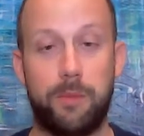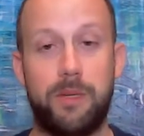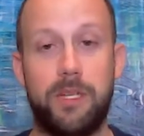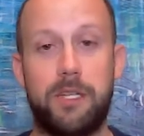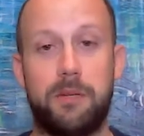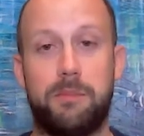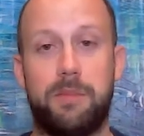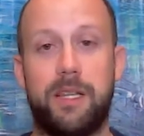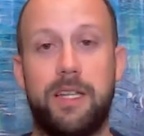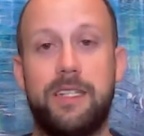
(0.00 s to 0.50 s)
to be
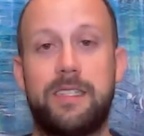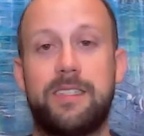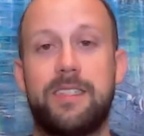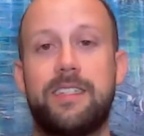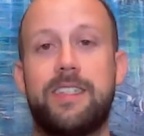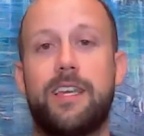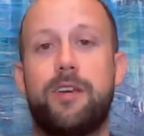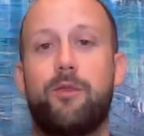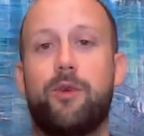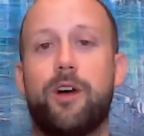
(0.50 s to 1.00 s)

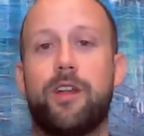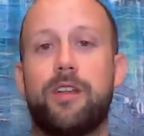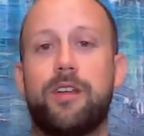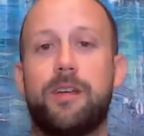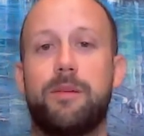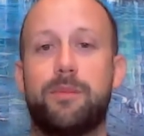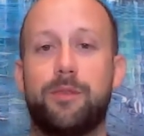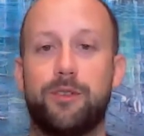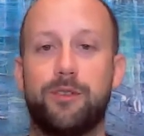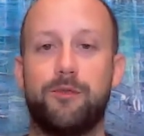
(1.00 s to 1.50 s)
complacent. They want to
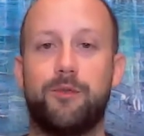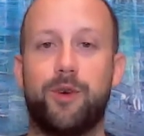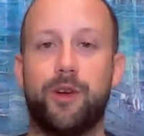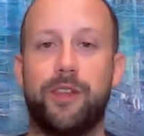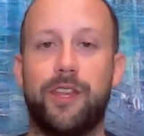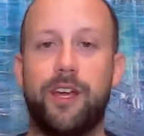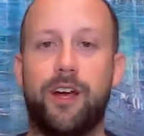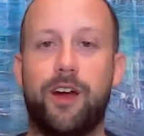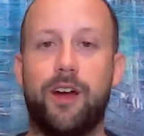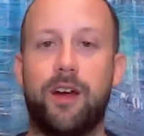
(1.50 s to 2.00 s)
improve
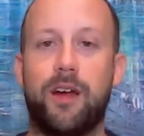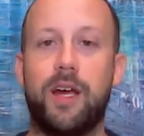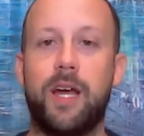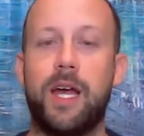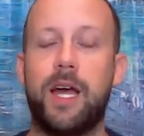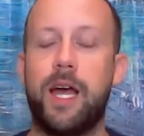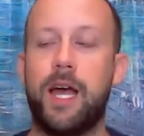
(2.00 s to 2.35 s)
where they are,